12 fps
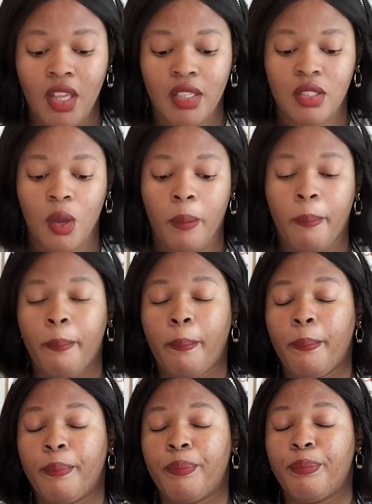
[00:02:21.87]
So
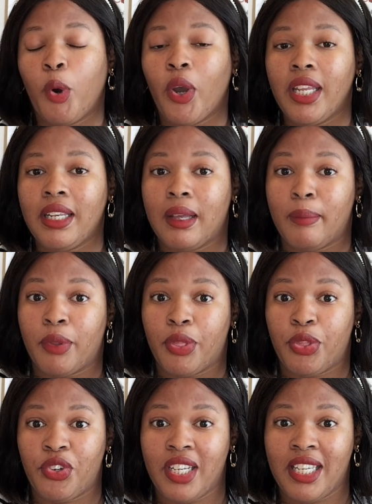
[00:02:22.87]
point number
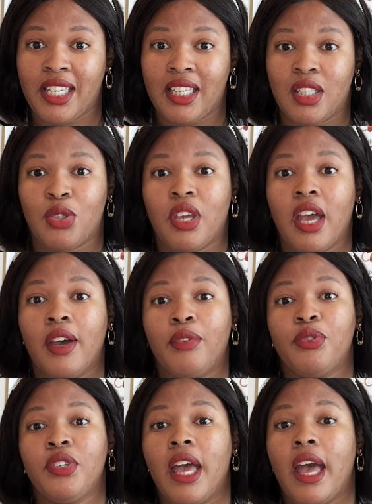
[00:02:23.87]
three is you
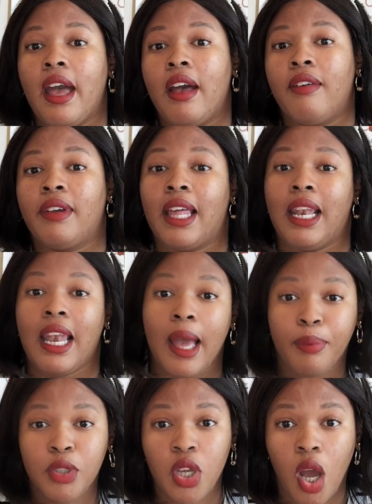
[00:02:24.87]
have to have a
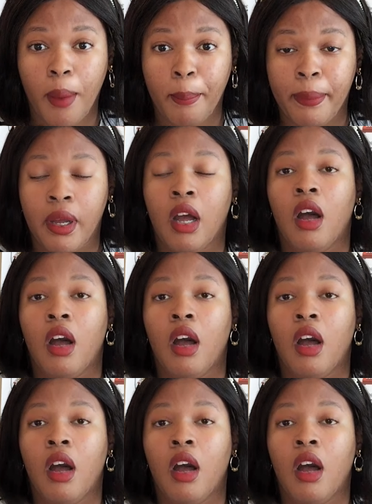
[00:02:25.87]
laptop